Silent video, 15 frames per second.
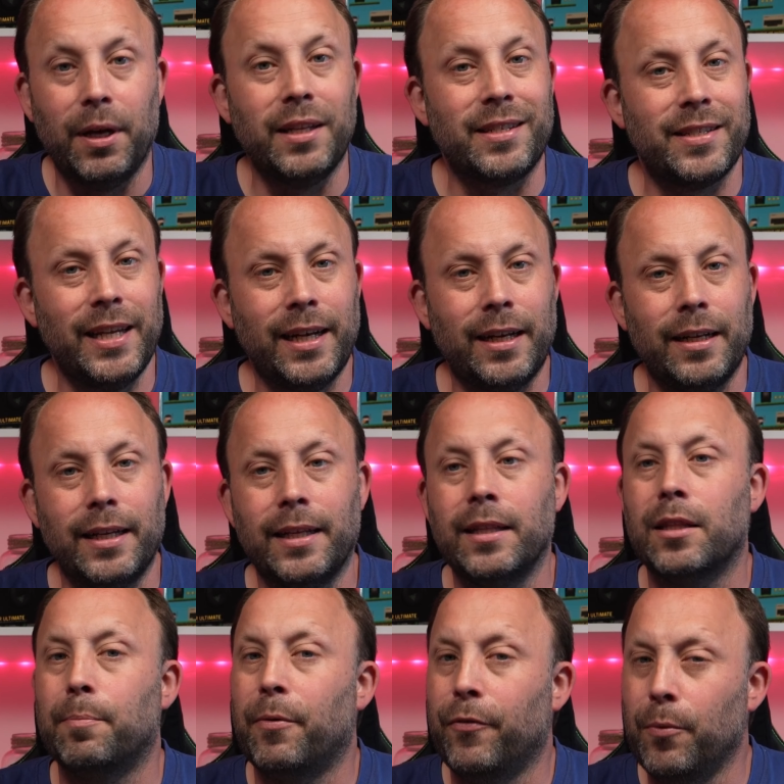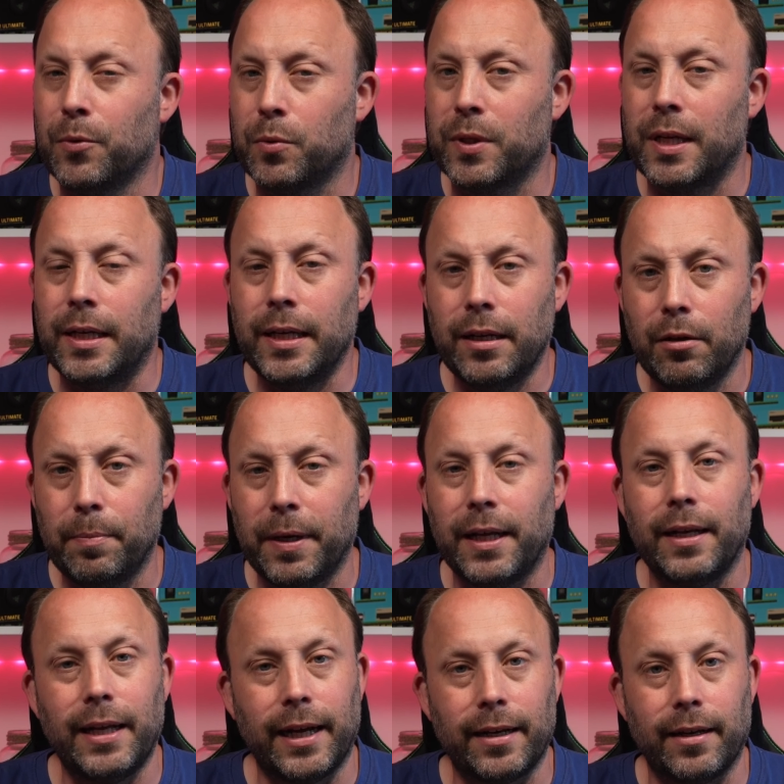and secondly, the performance was a little bit
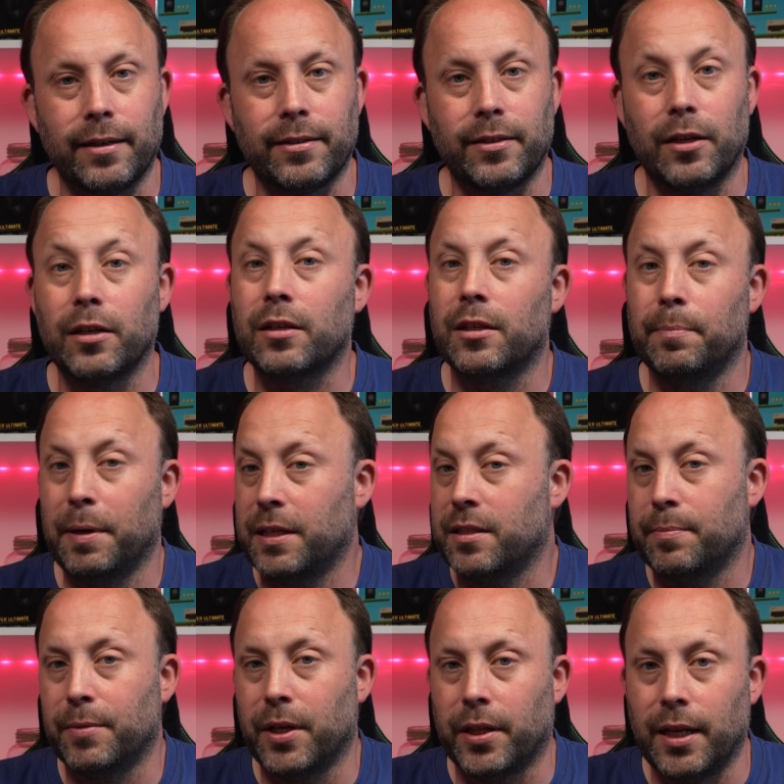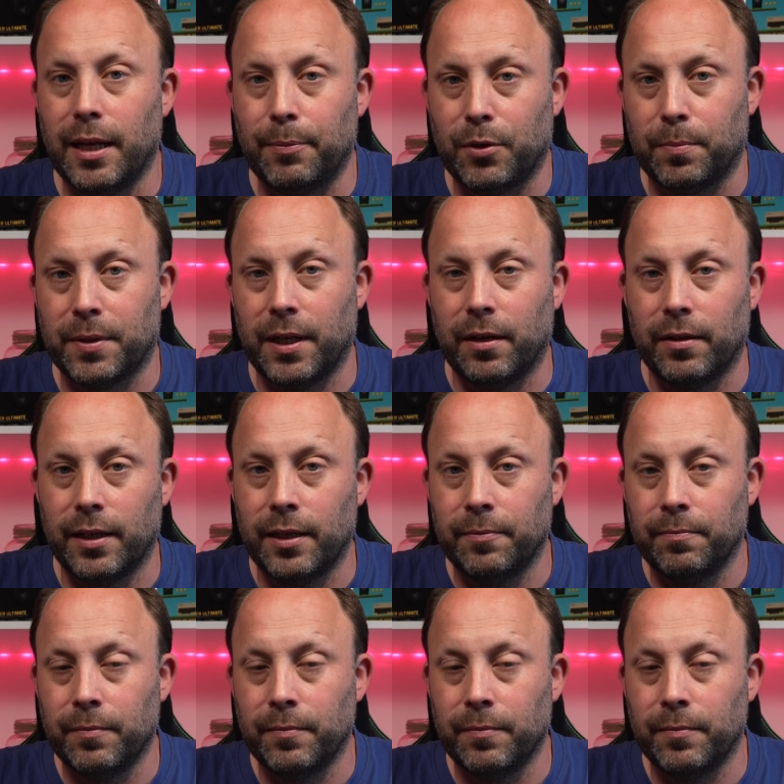lackluster compared to some of the other laptops out there.